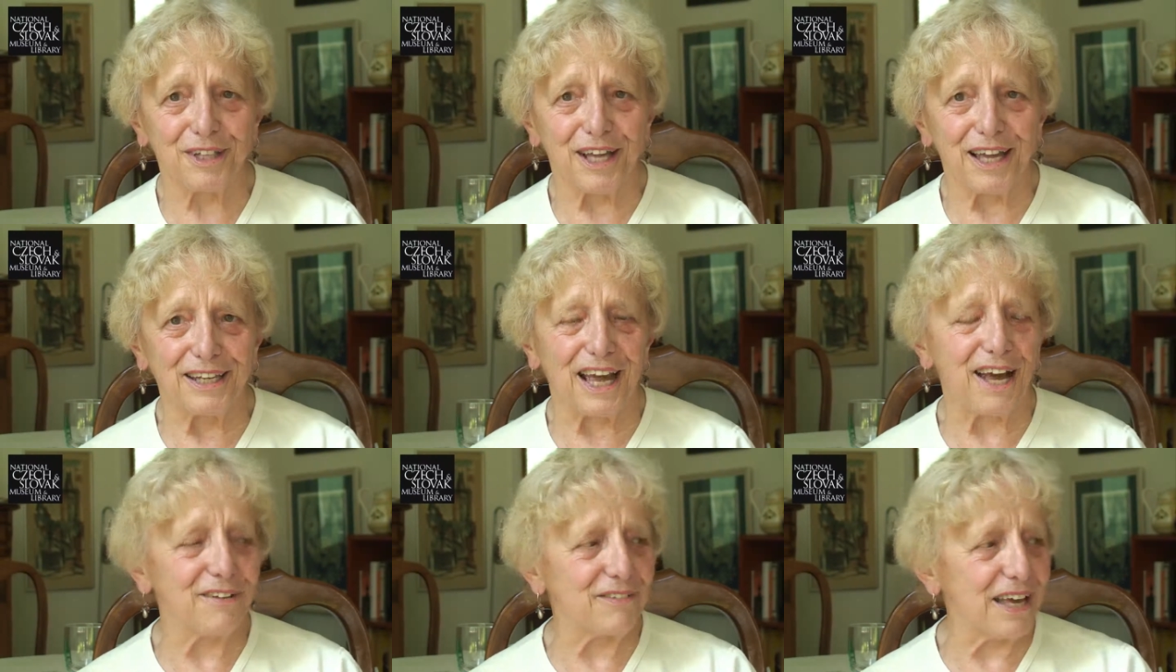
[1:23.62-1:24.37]
And now
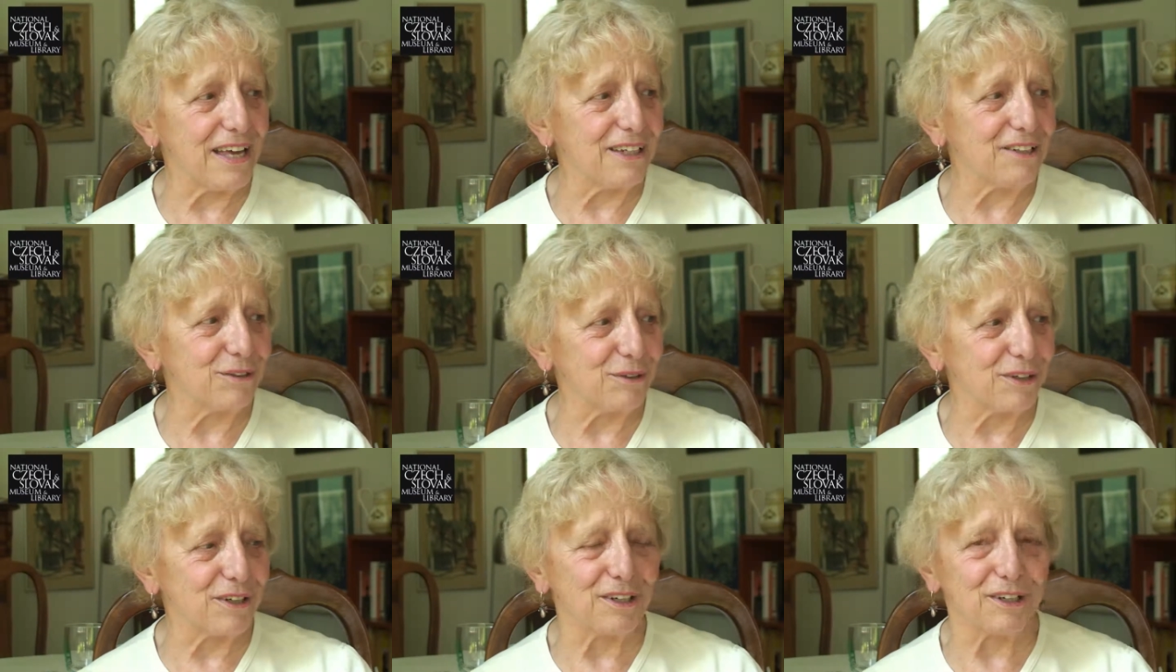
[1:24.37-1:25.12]
I've added to
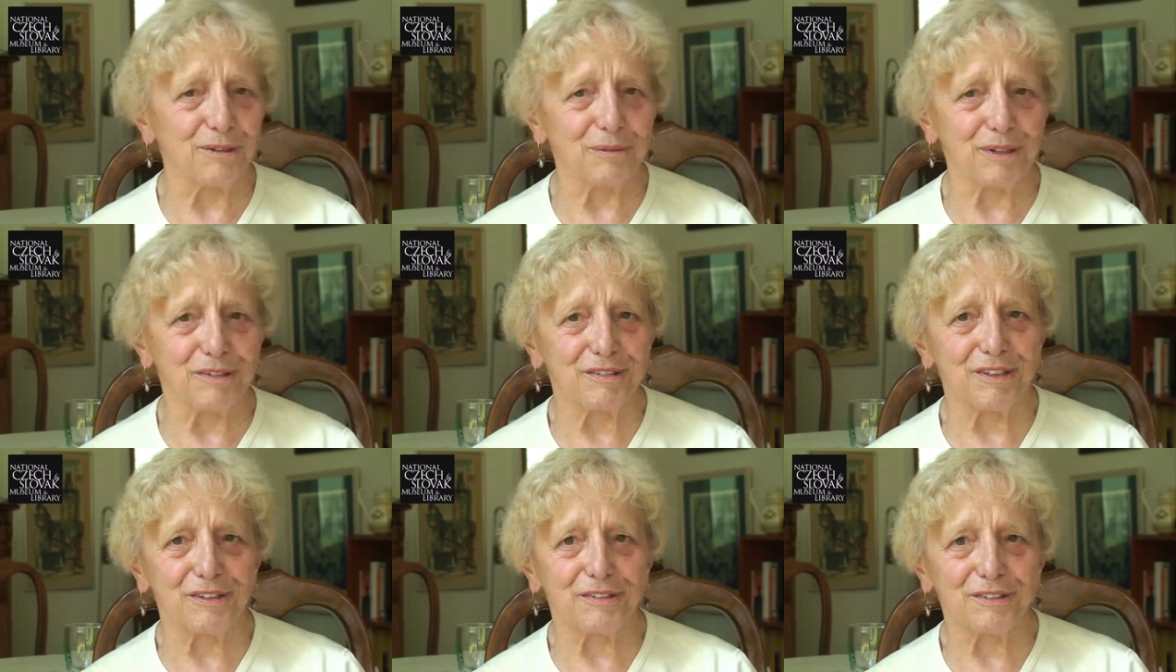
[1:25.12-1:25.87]
it a little bit
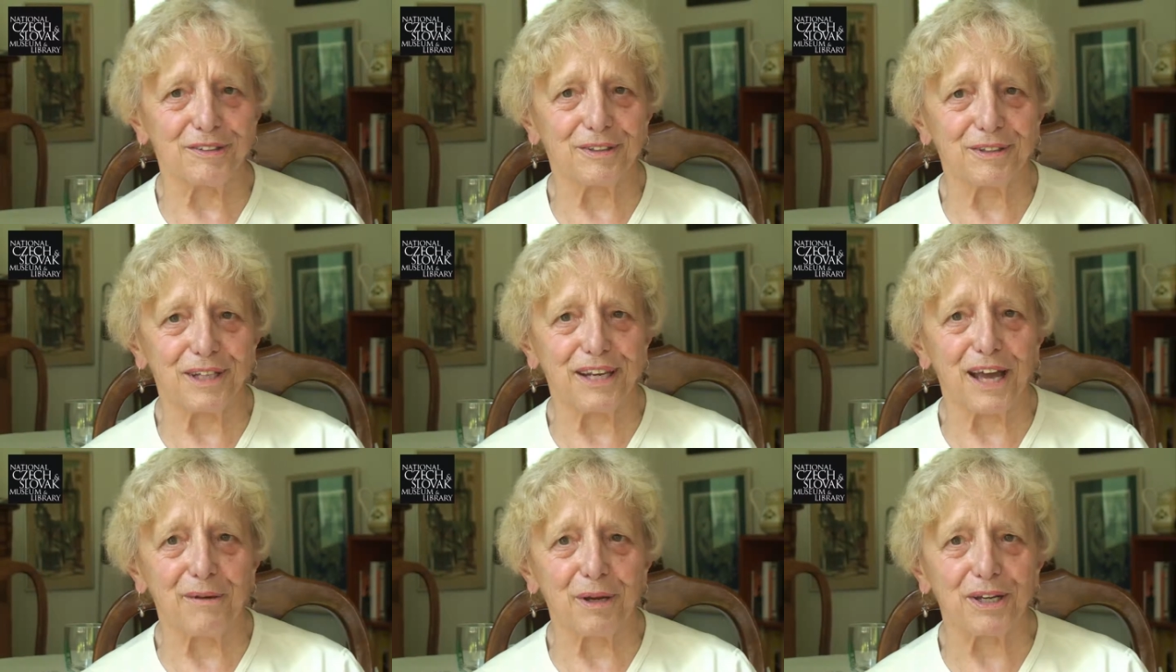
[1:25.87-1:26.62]
since. And
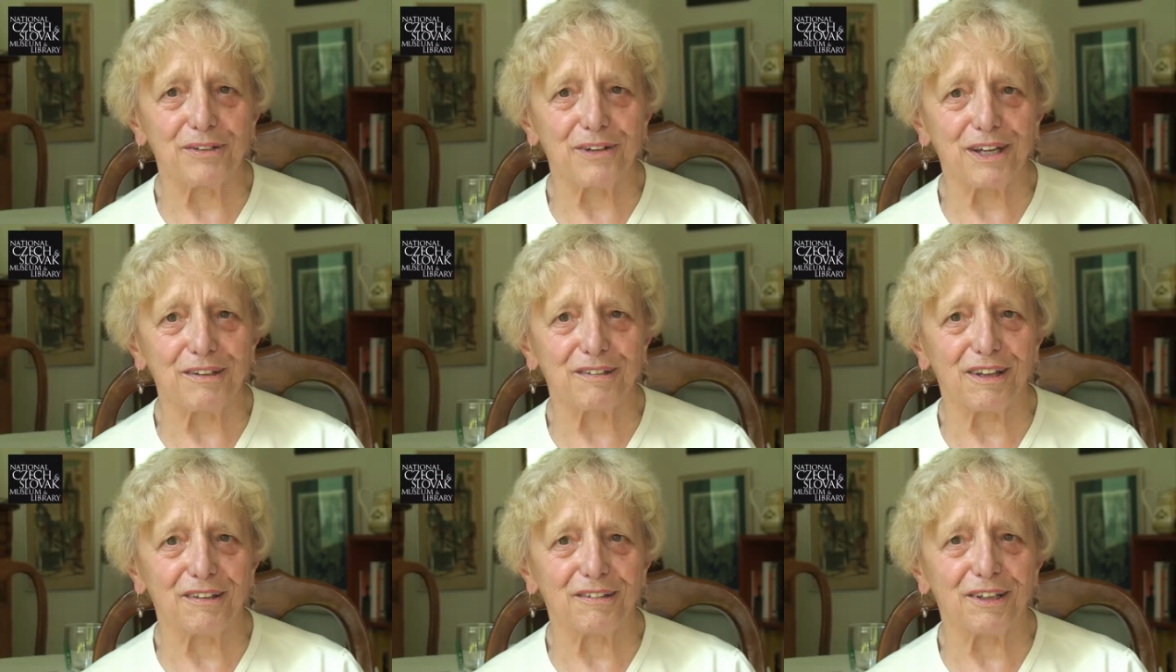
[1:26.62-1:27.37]
now my
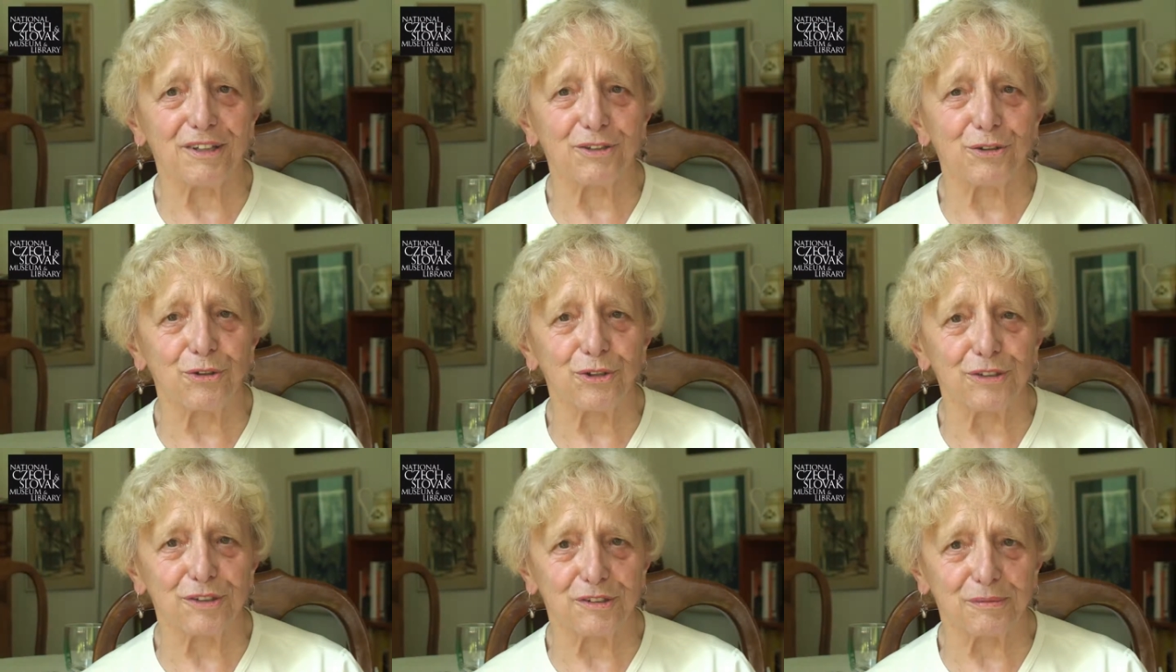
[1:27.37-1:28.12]
grandsons
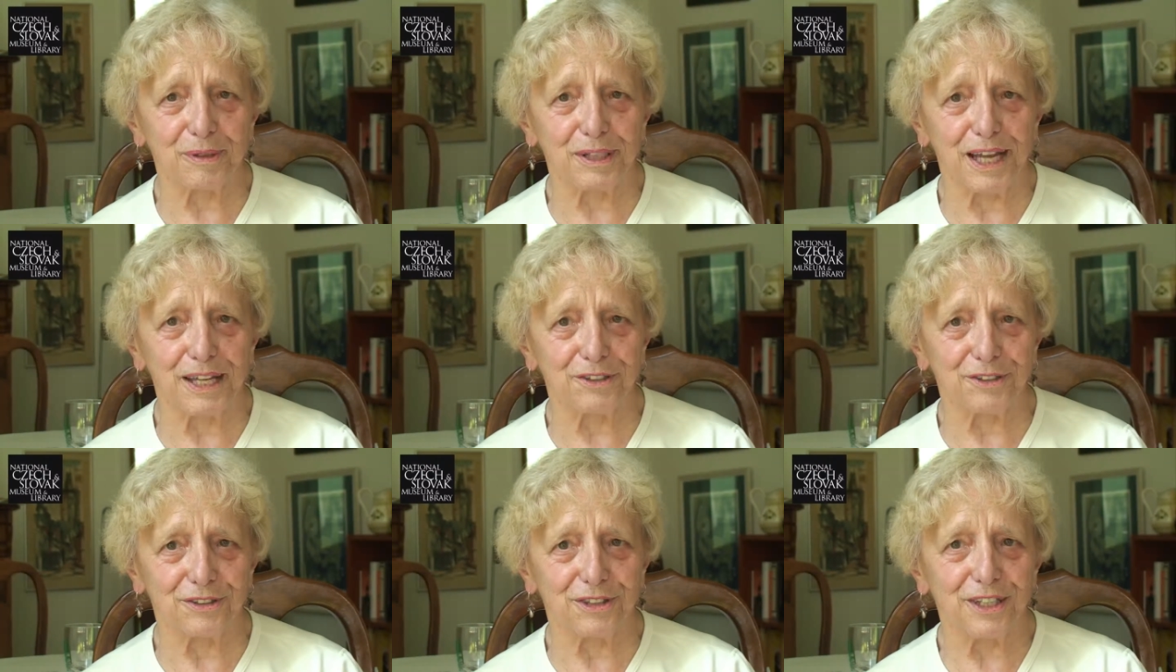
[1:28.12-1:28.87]
adore this
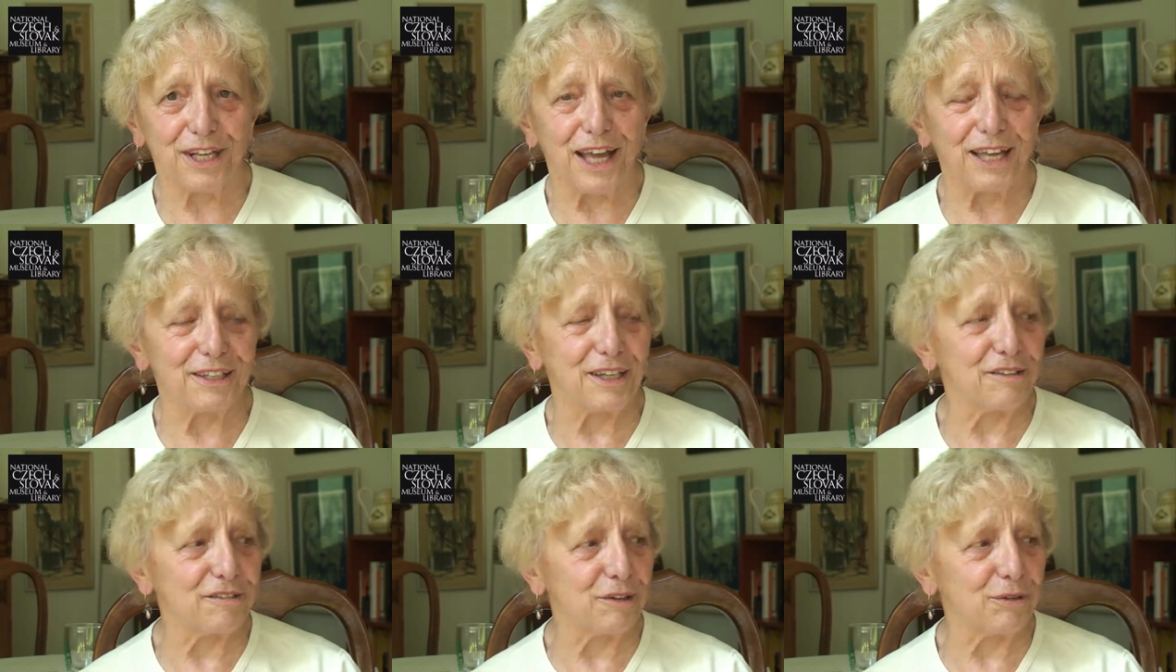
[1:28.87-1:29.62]
menagerie. And
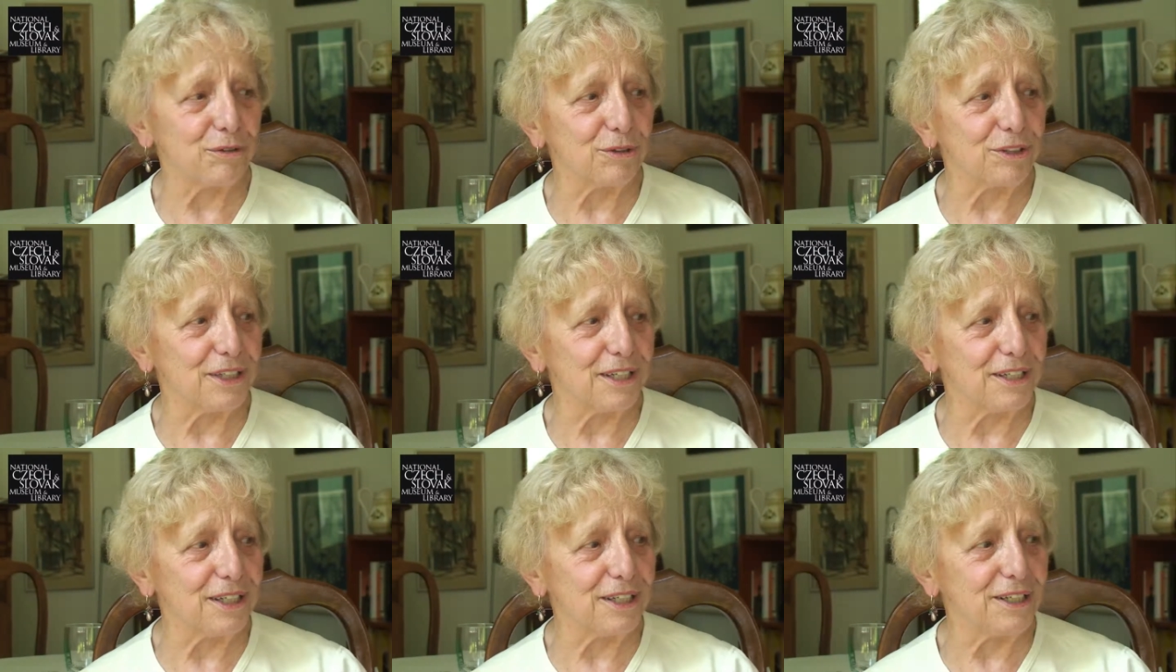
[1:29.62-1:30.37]
they're so good, they
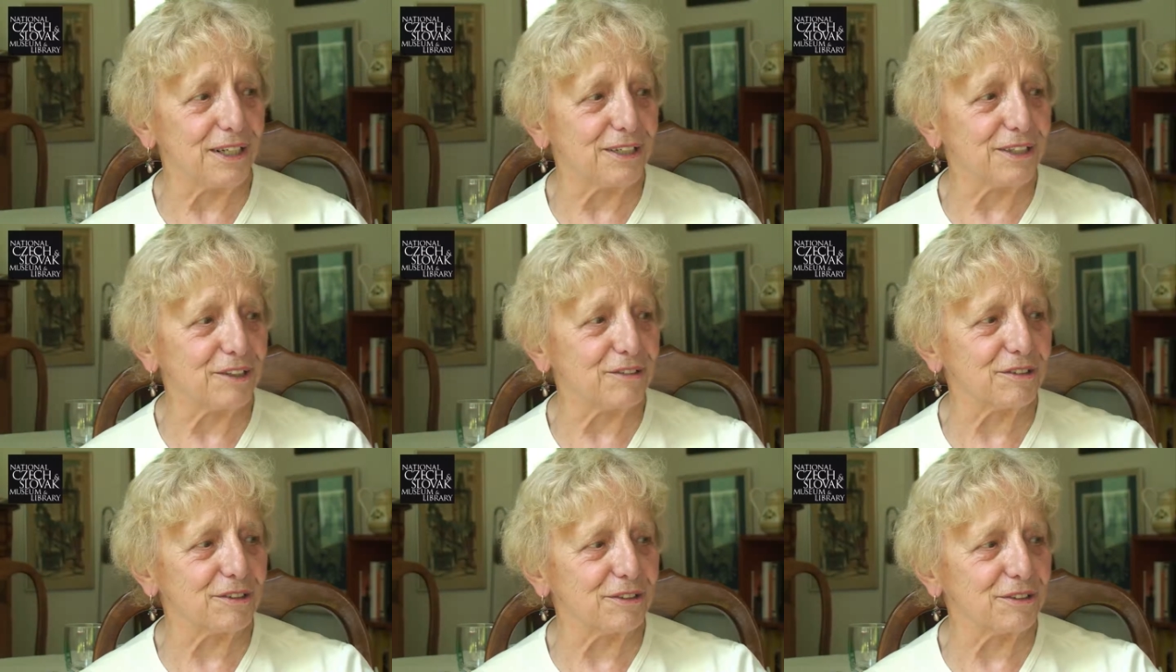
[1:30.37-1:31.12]
kneel and
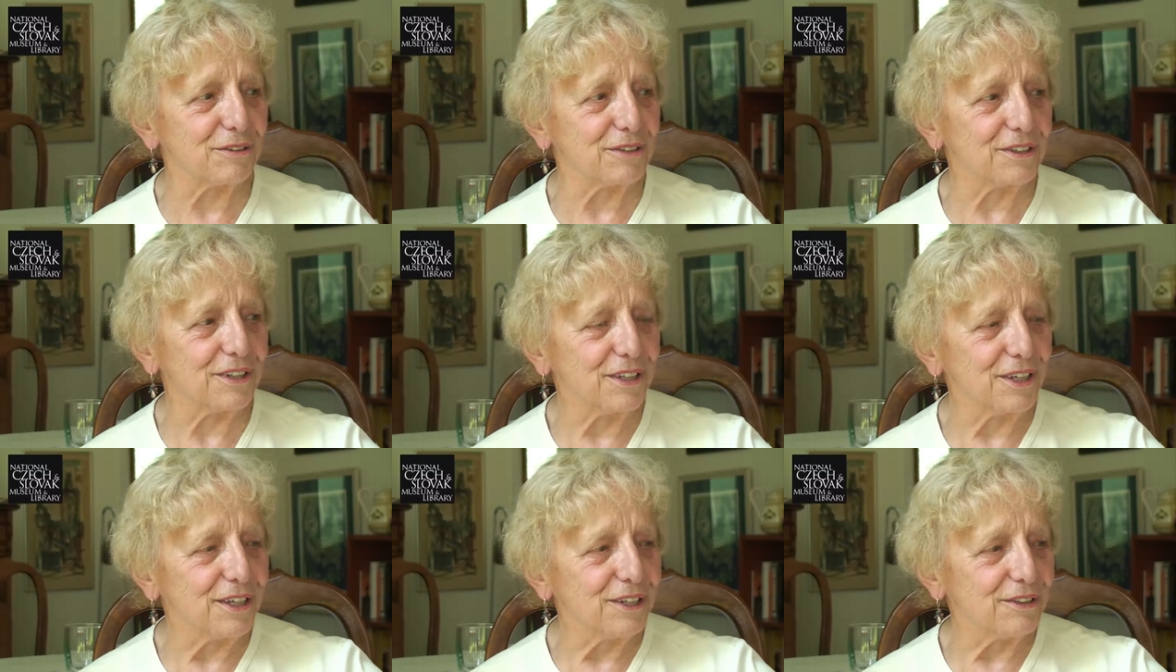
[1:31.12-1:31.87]
just
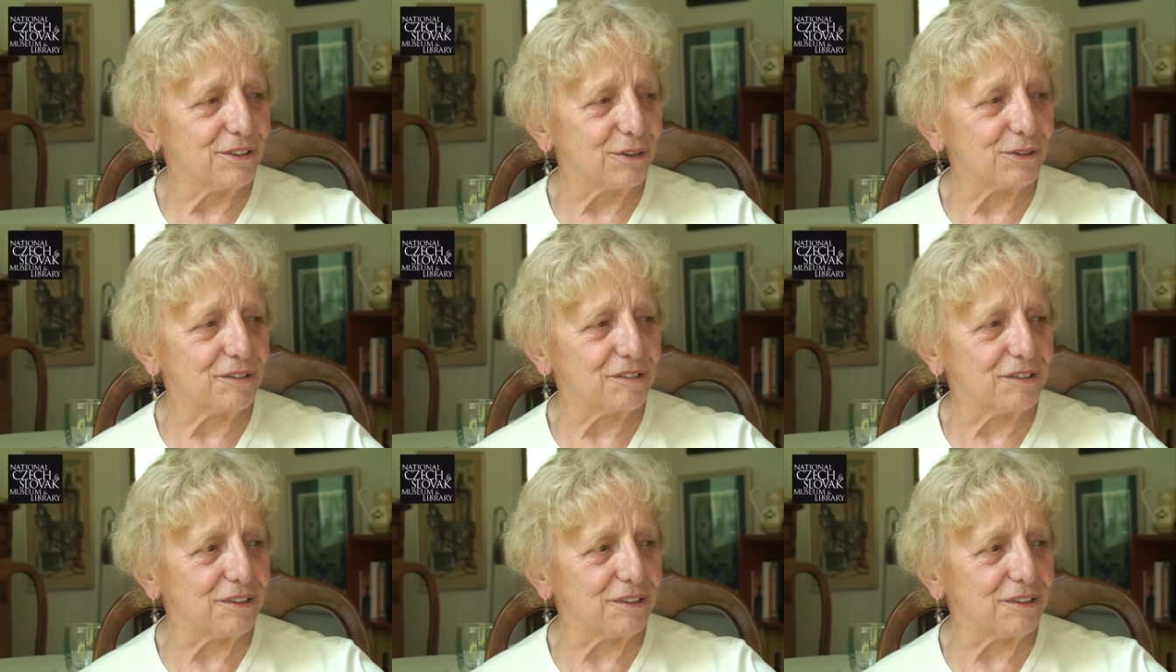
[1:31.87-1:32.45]
look